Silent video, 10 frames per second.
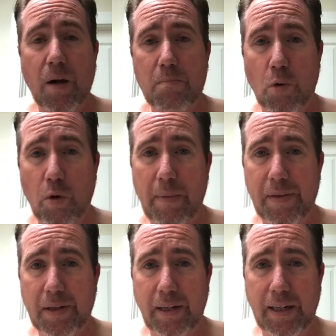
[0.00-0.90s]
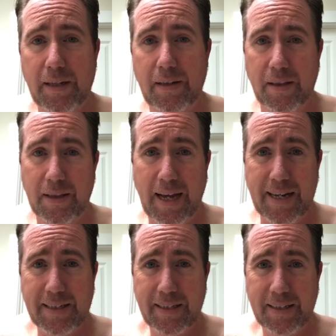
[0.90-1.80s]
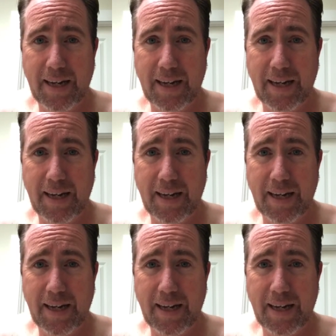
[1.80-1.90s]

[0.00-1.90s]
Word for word: more mentholated than that.